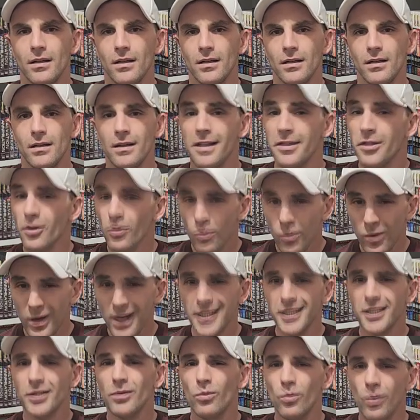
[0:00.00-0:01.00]
that the
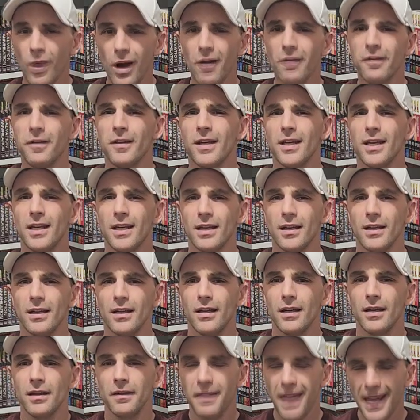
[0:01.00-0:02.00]
rich and wealthy,
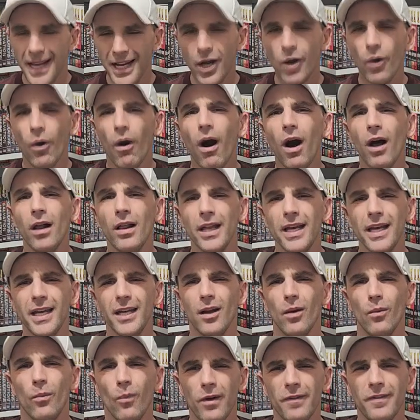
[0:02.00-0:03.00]
they go all in
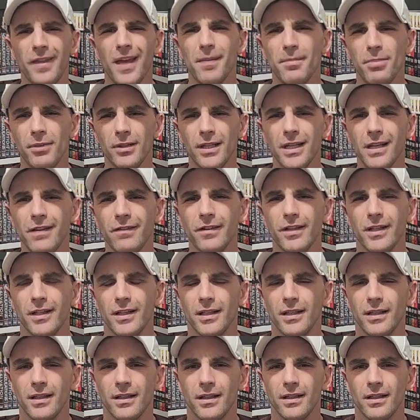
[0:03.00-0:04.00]
on what they believe in.
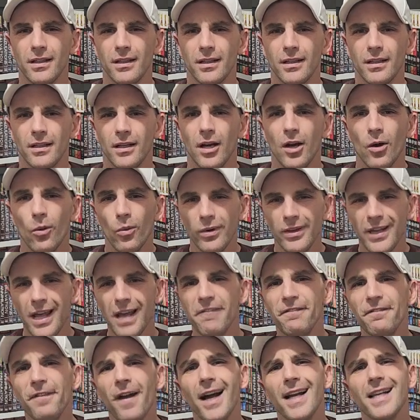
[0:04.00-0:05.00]
When they
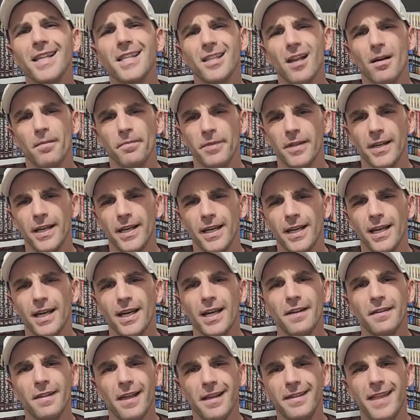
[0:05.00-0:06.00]
find something
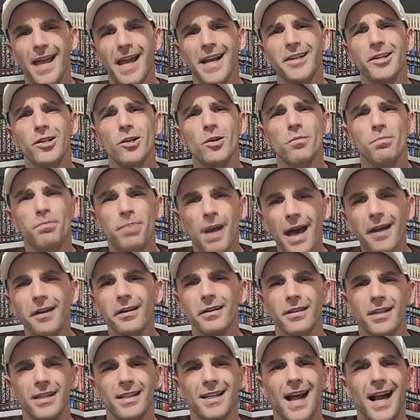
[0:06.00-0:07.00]
that they do better
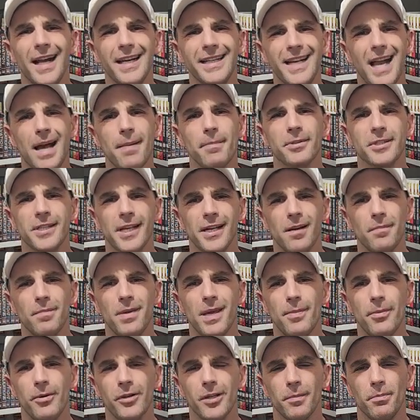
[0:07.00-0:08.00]
than 99% of
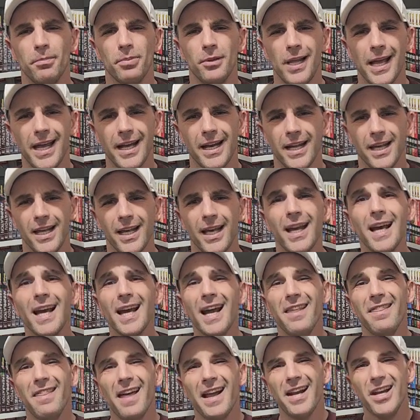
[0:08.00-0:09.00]
people on the planet,
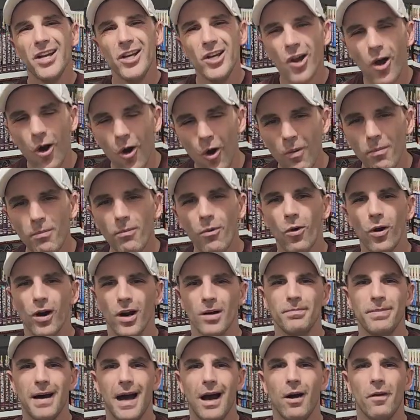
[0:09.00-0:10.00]
and they know more
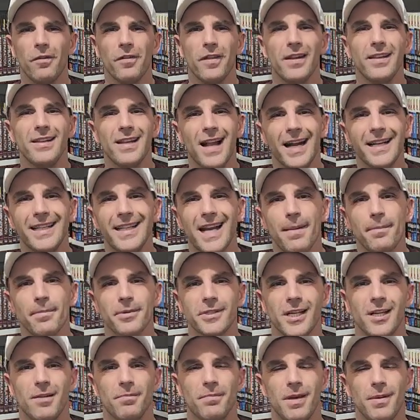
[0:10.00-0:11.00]
about than
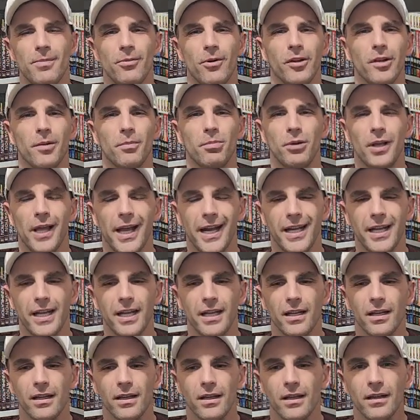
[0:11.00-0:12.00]
99% of people on the planet,
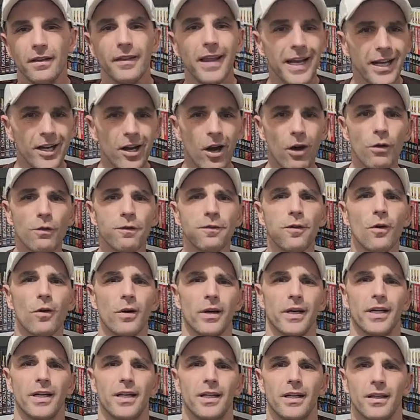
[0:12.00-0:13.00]
they go for
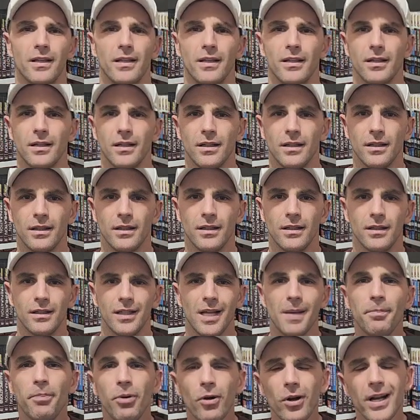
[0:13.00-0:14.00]
it.
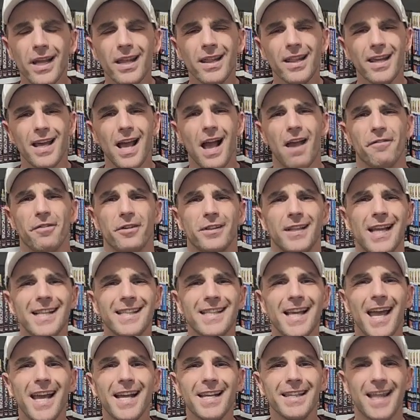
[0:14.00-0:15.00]
They put in the effort. They
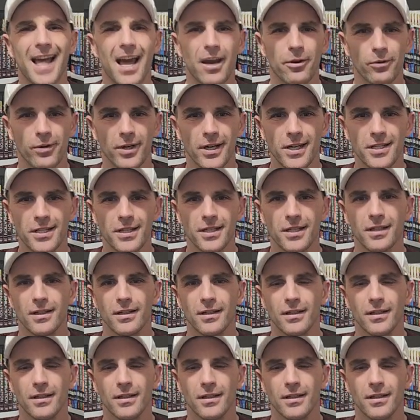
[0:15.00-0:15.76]
take that risk.